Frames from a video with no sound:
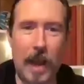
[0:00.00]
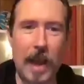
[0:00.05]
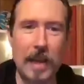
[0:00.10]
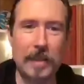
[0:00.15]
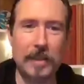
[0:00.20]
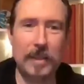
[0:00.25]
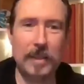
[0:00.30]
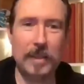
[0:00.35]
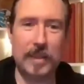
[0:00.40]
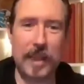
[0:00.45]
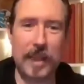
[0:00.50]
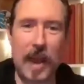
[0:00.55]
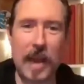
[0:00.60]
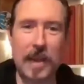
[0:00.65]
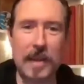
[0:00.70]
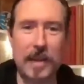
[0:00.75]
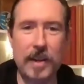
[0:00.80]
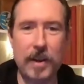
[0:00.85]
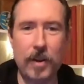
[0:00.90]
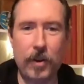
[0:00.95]
As a side
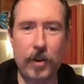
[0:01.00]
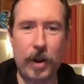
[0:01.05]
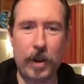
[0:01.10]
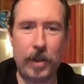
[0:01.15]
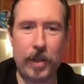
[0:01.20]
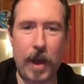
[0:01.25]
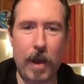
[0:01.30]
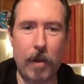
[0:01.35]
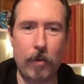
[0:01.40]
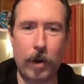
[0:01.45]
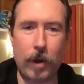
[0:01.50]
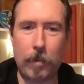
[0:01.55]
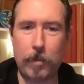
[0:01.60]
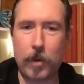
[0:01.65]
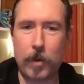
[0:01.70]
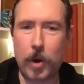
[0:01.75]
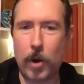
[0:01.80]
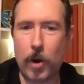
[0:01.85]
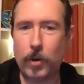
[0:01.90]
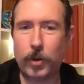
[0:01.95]
note on that one, I'm not
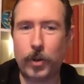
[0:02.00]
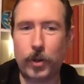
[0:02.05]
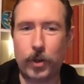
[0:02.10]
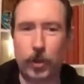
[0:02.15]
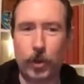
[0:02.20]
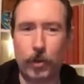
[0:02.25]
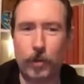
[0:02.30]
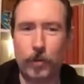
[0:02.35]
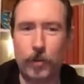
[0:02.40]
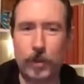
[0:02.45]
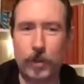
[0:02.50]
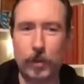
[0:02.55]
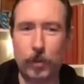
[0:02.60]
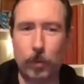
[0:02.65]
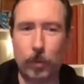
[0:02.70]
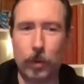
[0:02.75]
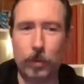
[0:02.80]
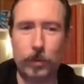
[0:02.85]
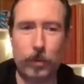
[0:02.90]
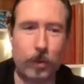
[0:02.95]
sure if this works
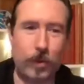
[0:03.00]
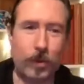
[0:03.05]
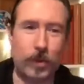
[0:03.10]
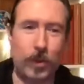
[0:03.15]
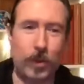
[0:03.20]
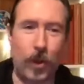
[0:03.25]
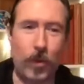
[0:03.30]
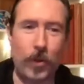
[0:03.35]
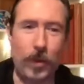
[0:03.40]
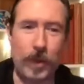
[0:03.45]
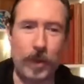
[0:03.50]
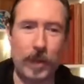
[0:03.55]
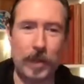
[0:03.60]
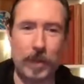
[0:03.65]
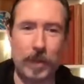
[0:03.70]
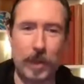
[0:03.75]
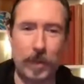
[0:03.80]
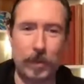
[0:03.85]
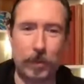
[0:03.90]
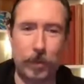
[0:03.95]
with Sony. It does
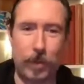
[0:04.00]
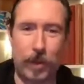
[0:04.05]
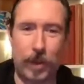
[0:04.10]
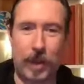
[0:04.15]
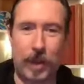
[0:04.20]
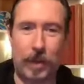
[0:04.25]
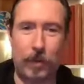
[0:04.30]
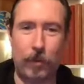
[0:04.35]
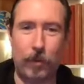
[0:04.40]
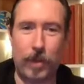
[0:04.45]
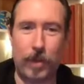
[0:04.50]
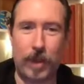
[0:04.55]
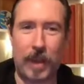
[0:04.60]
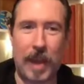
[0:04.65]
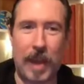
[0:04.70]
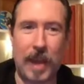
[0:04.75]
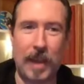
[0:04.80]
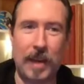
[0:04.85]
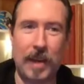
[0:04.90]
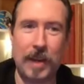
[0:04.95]
with
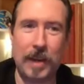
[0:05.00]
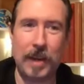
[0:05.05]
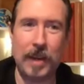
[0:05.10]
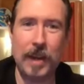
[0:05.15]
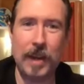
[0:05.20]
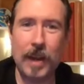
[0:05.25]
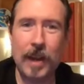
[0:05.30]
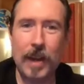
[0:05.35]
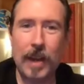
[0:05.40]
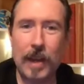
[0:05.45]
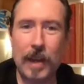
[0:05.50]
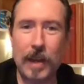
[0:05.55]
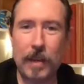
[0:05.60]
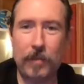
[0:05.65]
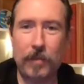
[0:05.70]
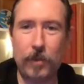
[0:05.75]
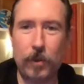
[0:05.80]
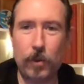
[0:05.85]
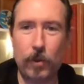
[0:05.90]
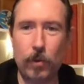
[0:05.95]
Canon. If
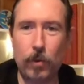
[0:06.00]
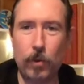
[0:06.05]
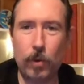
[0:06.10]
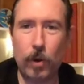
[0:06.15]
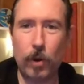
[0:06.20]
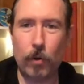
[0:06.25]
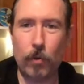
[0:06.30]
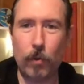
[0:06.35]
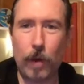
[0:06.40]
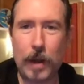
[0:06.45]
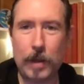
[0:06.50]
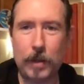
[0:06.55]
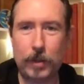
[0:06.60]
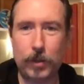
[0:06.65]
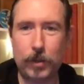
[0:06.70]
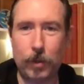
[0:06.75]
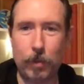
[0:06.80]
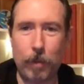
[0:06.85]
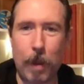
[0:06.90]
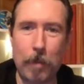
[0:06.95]
you erase your
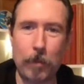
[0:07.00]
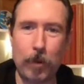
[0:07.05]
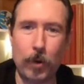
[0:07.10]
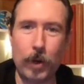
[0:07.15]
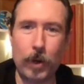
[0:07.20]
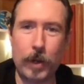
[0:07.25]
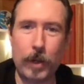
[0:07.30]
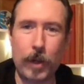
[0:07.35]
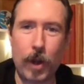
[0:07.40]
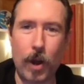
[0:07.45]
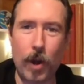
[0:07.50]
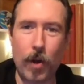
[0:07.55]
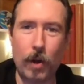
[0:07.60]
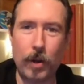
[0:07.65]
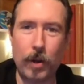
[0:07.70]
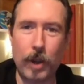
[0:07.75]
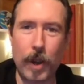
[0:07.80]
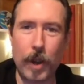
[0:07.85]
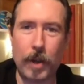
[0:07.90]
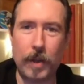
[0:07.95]
memory card
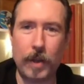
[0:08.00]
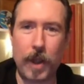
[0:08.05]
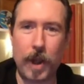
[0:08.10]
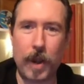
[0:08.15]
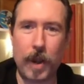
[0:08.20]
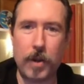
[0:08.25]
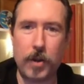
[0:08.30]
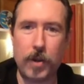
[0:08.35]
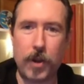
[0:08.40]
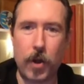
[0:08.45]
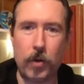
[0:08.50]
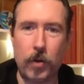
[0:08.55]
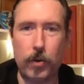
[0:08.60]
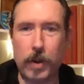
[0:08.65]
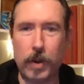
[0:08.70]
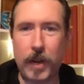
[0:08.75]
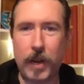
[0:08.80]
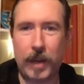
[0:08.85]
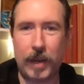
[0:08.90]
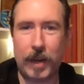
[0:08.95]
and then don't
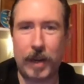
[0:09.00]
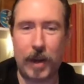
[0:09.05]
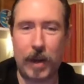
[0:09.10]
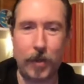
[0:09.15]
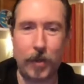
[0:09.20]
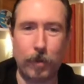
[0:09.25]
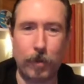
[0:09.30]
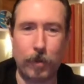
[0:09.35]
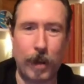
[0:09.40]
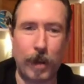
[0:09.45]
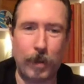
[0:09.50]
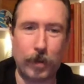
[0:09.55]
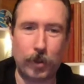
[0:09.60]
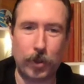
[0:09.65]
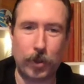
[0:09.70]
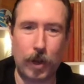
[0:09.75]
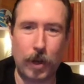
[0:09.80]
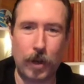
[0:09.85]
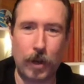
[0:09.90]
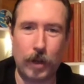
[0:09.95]
take another picture on
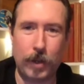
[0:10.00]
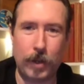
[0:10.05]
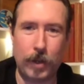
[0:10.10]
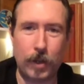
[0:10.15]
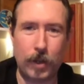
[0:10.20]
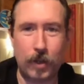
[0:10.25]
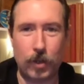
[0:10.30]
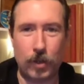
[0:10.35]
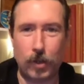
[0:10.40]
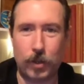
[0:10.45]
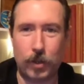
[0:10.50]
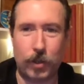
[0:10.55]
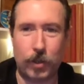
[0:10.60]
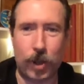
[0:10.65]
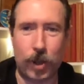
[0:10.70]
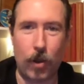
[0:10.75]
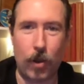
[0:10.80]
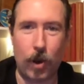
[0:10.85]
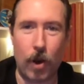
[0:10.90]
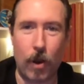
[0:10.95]
it, you can just go
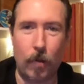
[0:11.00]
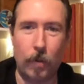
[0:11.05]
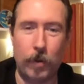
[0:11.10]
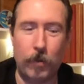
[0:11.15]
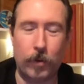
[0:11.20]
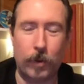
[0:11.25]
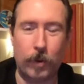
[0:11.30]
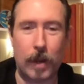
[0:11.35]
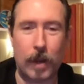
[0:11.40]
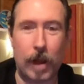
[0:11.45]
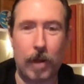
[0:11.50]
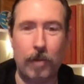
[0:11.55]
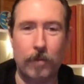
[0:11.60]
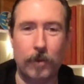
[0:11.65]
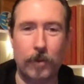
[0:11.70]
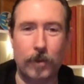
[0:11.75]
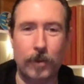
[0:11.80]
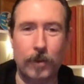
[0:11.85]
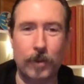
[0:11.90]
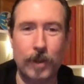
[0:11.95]
home and
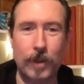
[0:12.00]
recover